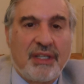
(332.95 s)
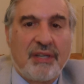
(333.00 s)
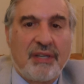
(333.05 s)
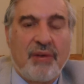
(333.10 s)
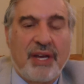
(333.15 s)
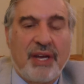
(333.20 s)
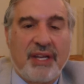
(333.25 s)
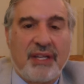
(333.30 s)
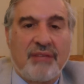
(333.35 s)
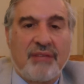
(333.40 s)
in a
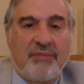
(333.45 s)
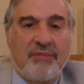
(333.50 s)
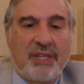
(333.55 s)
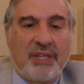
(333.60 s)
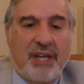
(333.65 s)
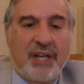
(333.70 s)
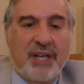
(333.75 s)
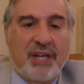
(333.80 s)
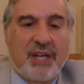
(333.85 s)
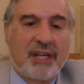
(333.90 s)
way that would
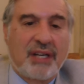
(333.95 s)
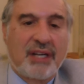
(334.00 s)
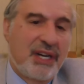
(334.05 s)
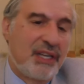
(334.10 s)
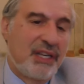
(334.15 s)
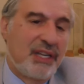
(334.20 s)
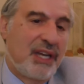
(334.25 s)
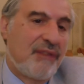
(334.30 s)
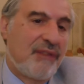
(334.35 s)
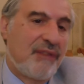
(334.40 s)
not create
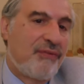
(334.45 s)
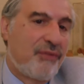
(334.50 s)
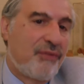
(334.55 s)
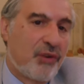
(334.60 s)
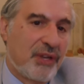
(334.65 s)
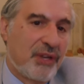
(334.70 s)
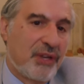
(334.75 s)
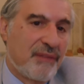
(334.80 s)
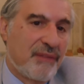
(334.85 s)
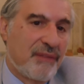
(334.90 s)
a life
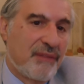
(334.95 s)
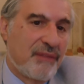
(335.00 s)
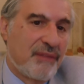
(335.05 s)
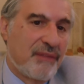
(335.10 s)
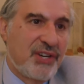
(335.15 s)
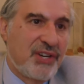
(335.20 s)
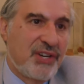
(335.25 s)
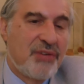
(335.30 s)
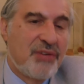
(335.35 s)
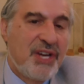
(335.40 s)
for them.
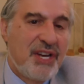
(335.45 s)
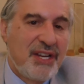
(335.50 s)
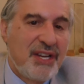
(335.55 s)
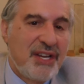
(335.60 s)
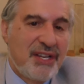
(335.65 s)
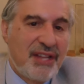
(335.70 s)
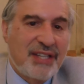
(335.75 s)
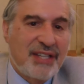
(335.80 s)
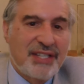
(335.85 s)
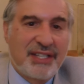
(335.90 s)
So
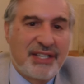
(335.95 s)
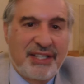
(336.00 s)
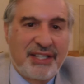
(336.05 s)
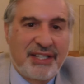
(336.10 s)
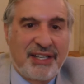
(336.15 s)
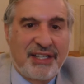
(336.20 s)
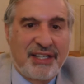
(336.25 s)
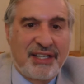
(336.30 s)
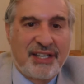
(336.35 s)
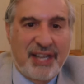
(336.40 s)
that's a
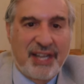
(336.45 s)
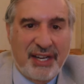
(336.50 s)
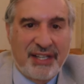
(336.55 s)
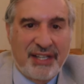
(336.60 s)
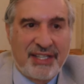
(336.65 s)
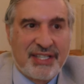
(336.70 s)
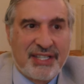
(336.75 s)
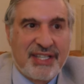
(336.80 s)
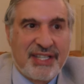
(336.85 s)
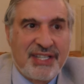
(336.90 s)
little kind
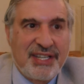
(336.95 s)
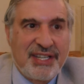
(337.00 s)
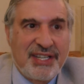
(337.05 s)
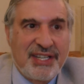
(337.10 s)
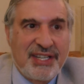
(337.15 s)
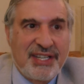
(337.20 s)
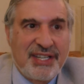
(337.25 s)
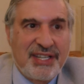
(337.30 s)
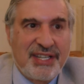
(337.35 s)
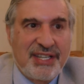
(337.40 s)
of
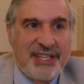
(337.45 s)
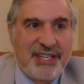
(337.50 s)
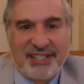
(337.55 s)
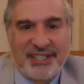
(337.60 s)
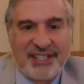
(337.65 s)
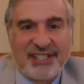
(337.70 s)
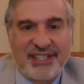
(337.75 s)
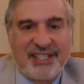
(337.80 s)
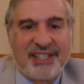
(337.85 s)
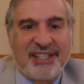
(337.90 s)

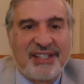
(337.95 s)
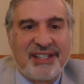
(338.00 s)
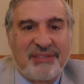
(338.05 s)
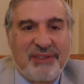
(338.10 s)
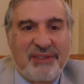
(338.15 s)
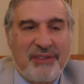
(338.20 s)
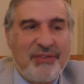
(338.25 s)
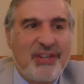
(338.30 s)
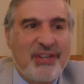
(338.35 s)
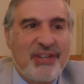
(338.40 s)
secret
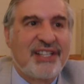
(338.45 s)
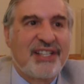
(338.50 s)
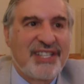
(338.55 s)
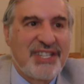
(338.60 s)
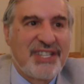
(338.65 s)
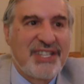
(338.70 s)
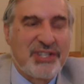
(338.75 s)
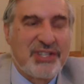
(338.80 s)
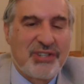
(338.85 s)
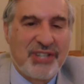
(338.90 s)

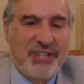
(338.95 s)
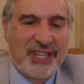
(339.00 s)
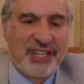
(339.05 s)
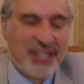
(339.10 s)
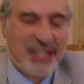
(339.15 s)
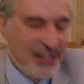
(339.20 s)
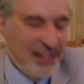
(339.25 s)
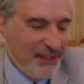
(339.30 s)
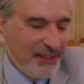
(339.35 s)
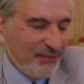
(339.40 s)
revealed
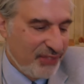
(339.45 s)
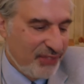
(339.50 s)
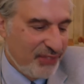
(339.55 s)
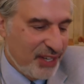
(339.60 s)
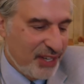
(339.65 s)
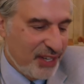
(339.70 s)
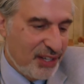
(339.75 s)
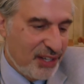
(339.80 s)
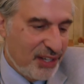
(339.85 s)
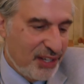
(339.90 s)
history
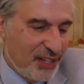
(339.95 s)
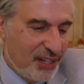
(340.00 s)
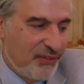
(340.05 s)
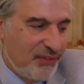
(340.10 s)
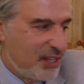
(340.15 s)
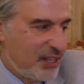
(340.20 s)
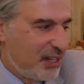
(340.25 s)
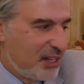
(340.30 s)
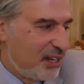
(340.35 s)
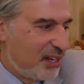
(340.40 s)

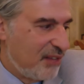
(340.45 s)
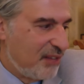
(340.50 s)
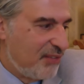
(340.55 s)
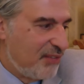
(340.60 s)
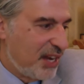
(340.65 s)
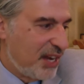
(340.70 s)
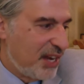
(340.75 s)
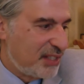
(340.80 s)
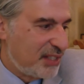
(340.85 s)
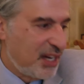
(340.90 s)
of
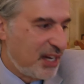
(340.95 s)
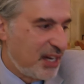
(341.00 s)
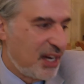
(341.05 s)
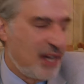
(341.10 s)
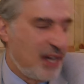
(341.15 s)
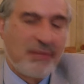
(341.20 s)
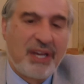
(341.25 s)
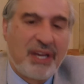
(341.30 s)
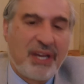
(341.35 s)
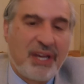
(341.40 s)
that
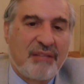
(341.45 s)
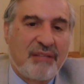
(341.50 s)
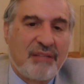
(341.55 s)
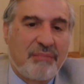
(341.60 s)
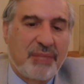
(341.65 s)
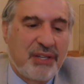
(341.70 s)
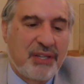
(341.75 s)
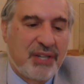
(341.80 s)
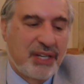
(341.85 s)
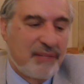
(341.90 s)
time
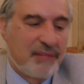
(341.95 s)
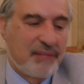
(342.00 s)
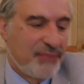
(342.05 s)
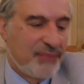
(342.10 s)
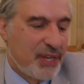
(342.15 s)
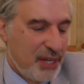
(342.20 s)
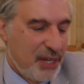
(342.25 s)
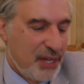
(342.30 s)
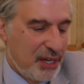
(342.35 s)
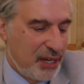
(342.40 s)
and
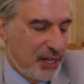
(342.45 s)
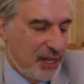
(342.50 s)
period.